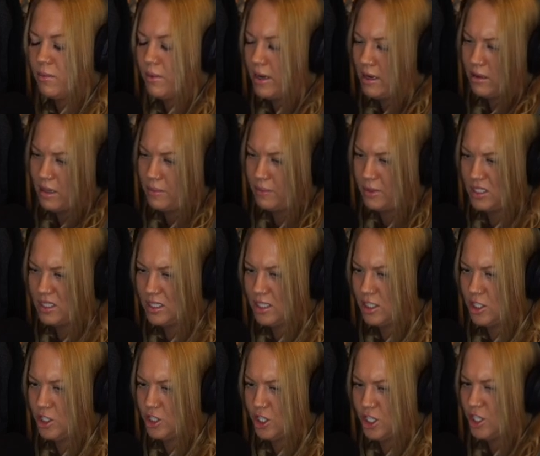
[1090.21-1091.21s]
wow, that
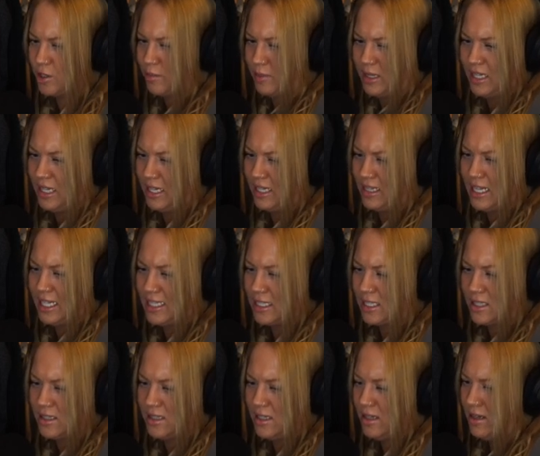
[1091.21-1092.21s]
person's a jerk, but like,
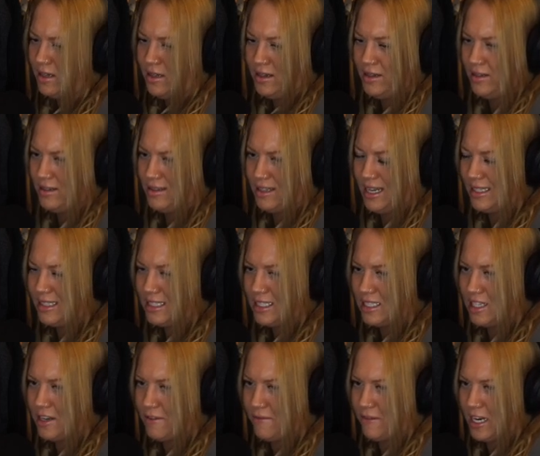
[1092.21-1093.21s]
that
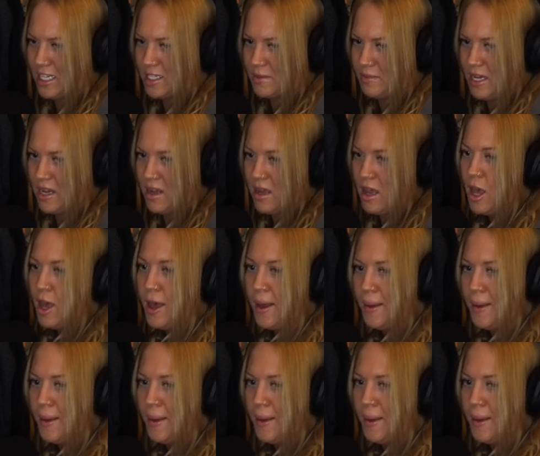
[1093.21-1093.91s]
doesn't affect me.